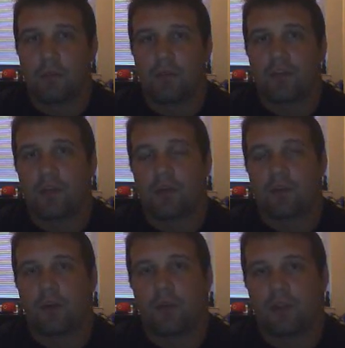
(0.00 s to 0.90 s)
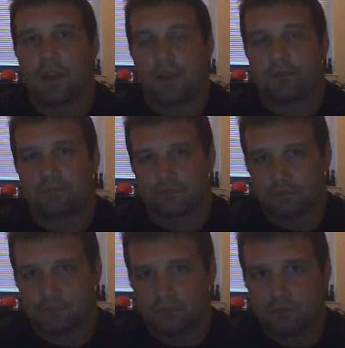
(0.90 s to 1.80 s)
move subacromially,
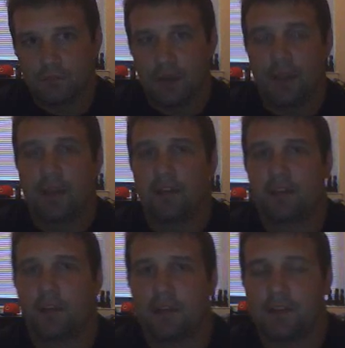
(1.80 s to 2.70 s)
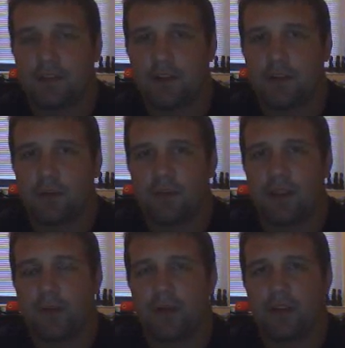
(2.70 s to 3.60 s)
and then he's going to start to
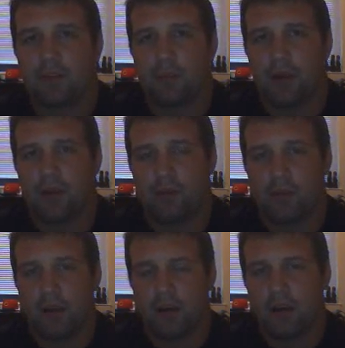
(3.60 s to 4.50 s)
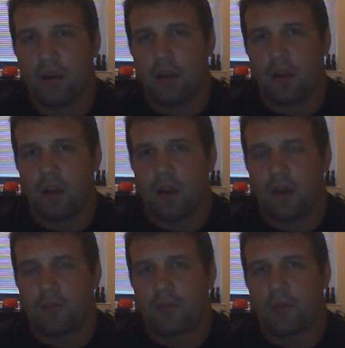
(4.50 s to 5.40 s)
evaluate his repair from there.
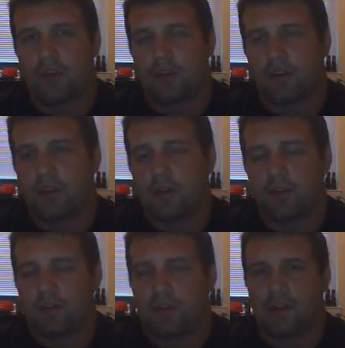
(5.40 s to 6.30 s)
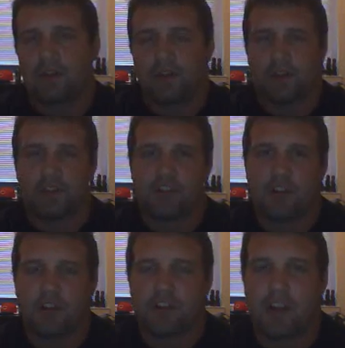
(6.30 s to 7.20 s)
So what he's going to do is he can insert
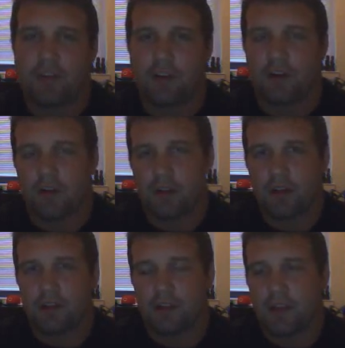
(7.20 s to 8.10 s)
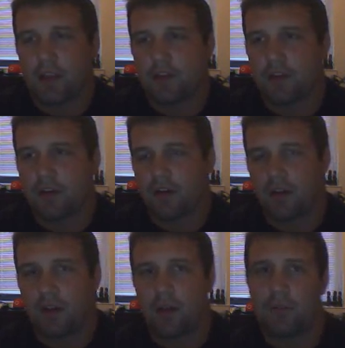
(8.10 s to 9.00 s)
a shaver into the cannular
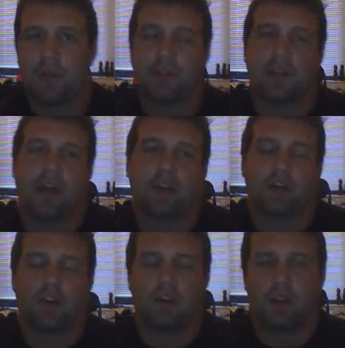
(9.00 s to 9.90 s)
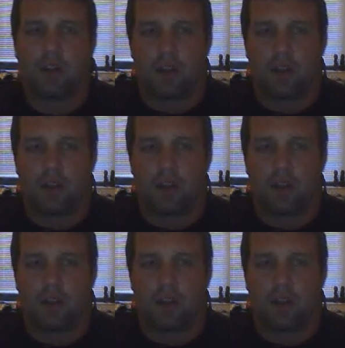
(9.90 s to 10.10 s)
in the lateral